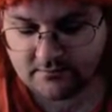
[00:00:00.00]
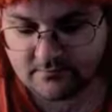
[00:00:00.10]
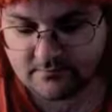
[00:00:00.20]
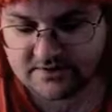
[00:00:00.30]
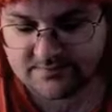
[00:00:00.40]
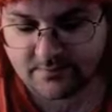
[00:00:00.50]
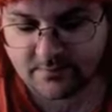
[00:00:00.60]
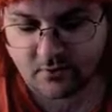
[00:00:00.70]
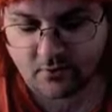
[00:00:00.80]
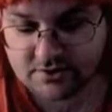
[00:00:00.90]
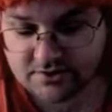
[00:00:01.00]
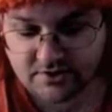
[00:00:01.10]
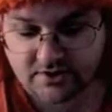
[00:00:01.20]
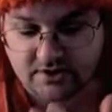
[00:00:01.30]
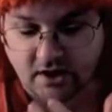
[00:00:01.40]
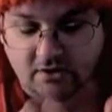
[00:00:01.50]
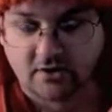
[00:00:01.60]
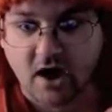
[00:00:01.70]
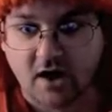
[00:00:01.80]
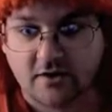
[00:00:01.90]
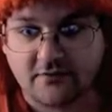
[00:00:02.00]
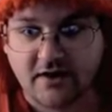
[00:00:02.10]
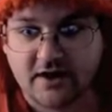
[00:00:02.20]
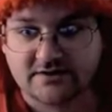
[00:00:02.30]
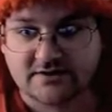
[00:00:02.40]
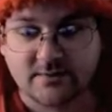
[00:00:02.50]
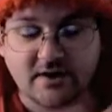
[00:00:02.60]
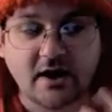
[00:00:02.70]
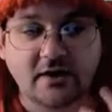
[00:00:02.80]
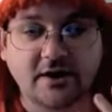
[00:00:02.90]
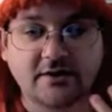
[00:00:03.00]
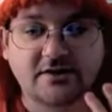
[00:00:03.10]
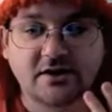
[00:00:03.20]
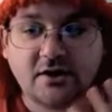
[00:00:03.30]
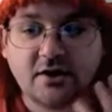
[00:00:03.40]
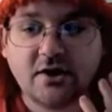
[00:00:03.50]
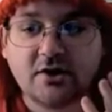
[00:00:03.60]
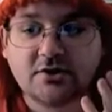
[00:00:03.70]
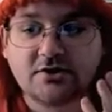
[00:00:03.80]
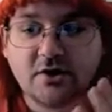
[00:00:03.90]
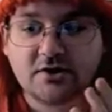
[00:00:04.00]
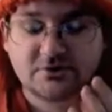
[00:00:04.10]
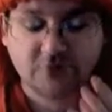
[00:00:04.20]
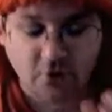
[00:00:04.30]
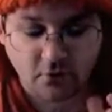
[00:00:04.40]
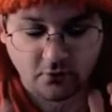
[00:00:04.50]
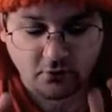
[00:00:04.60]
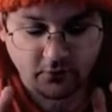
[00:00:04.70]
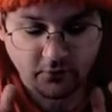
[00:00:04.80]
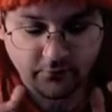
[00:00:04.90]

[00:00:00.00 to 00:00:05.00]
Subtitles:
misproportioned a lot of their faces. I mean, it just, there is no,